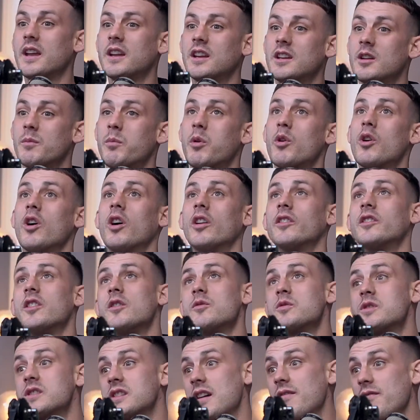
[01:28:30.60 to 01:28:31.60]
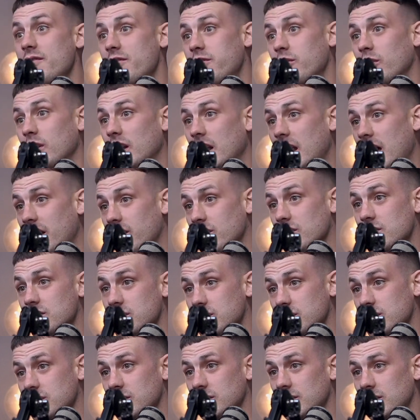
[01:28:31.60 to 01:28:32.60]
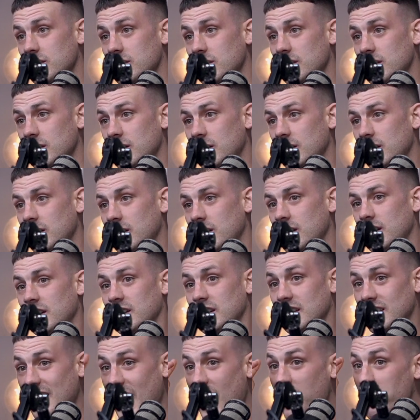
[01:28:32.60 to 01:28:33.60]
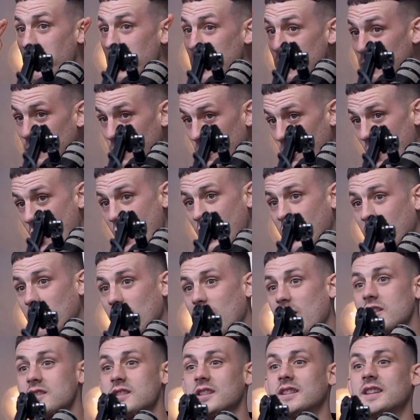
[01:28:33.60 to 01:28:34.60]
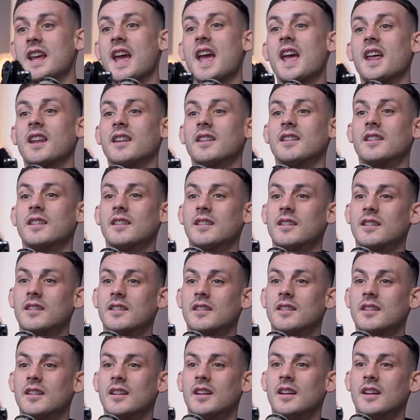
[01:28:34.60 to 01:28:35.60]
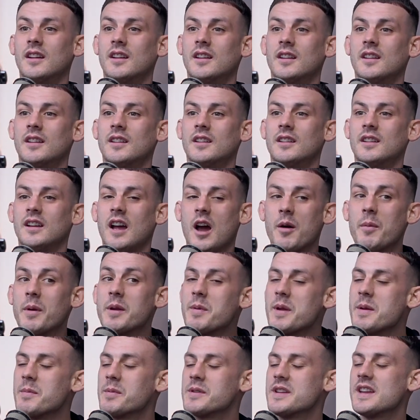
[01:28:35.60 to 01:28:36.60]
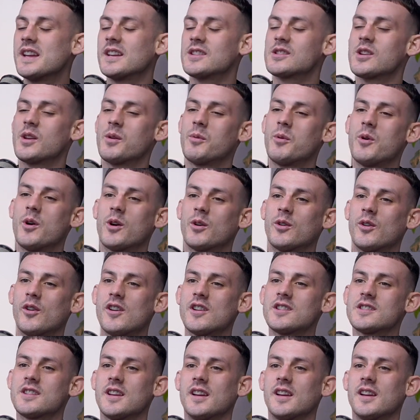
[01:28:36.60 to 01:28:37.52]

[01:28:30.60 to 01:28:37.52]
you put it on 2 7-foot ladders. You tell people to walk across it then. how many people think it's going to walk across it?